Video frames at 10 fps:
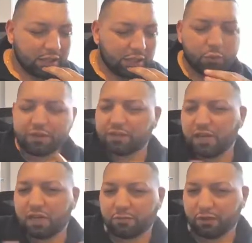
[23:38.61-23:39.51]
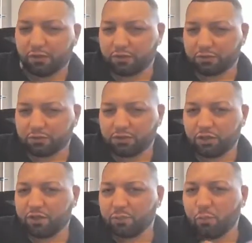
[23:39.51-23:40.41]
you're with a ton of realtors,
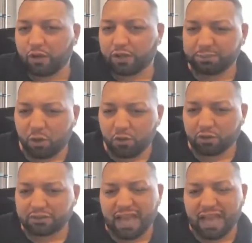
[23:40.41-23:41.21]
you're with mortgage brokers,